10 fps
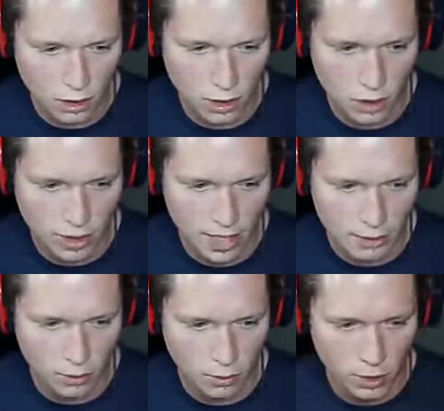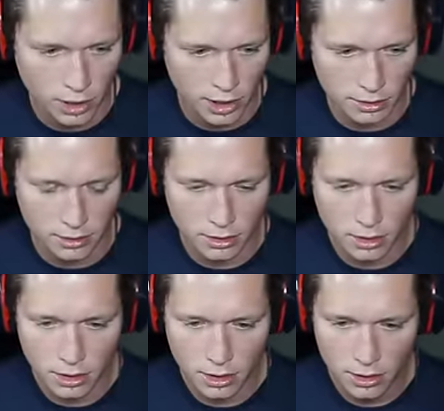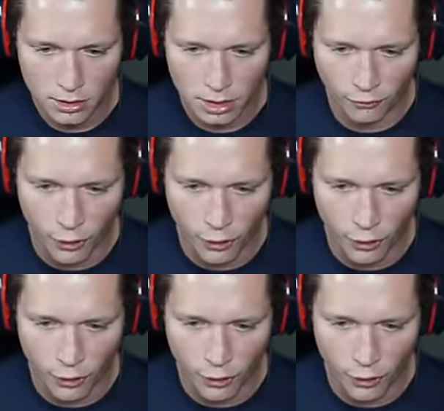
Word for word: Okay, we're good. Just